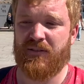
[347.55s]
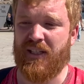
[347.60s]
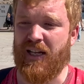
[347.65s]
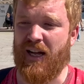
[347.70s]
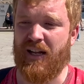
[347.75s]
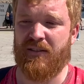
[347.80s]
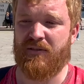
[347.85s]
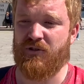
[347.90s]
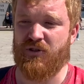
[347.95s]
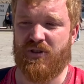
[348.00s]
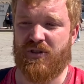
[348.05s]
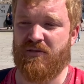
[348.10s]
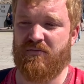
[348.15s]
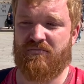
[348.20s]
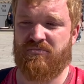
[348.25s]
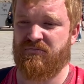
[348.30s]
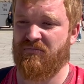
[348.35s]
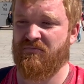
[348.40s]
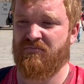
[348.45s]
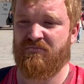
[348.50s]

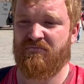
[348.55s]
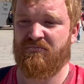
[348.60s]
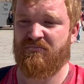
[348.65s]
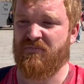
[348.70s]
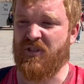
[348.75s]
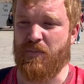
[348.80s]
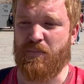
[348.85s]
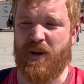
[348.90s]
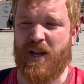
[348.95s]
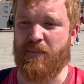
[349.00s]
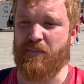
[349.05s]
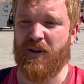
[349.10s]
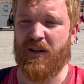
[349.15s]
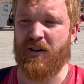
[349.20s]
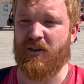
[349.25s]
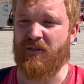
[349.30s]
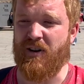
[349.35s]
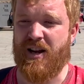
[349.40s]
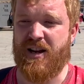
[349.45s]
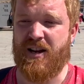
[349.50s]
The people
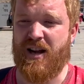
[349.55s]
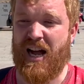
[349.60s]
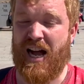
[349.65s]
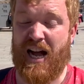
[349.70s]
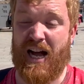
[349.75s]
are great,